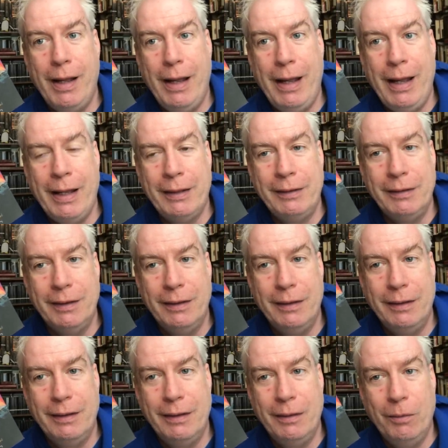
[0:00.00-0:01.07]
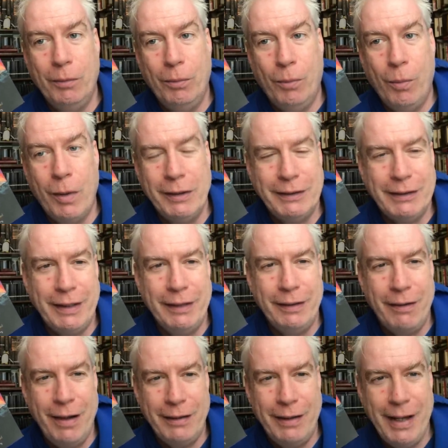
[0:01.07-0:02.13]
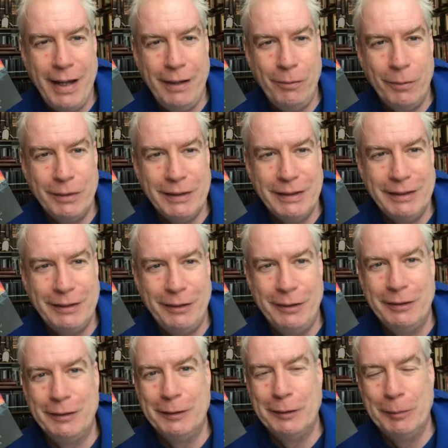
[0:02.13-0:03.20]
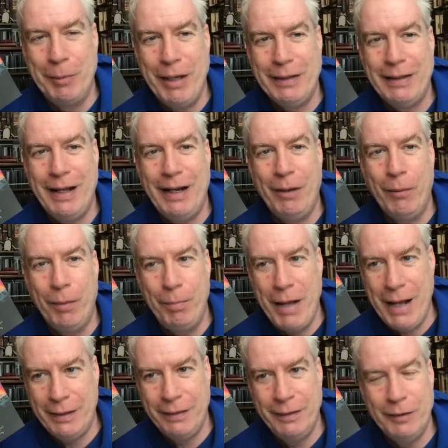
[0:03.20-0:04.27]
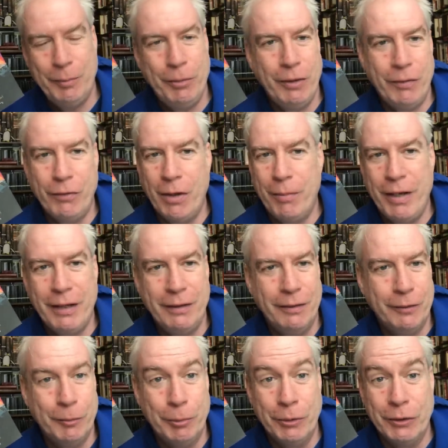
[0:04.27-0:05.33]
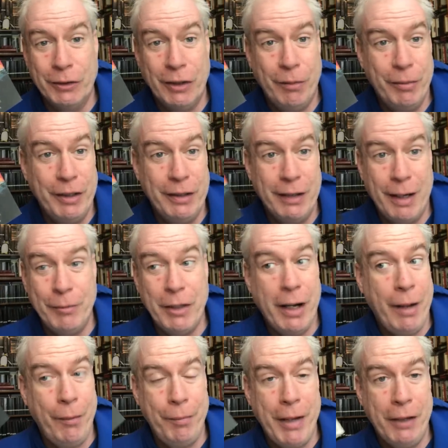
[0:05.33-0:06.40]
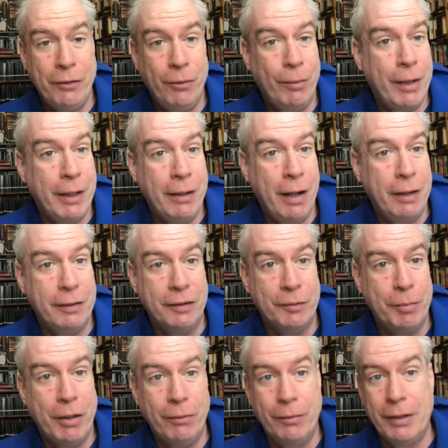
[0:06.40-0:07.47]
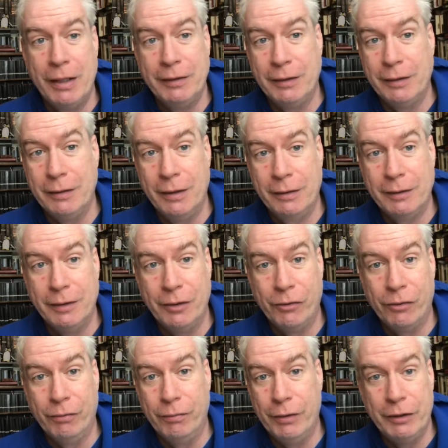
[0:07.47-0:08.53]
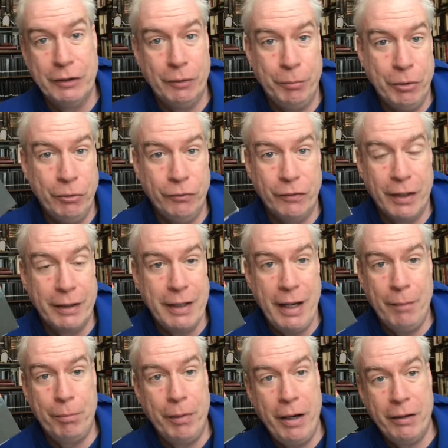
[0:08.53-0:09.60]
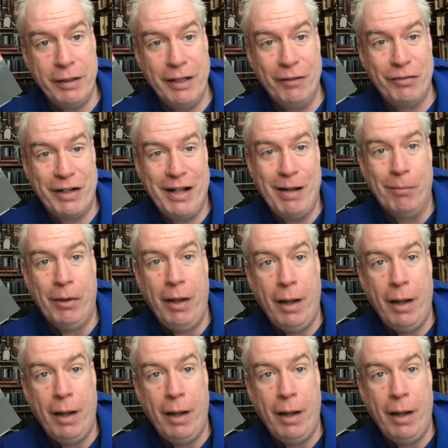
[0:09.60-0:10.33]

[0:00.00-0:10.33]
and once I thought that, once I started to suspect that, I went back to this book. I've gone back to this book so many times. And I went back to it when I got this Penguin Classic Deluxe Edition. It's so beautiful. I can't bear to give it up.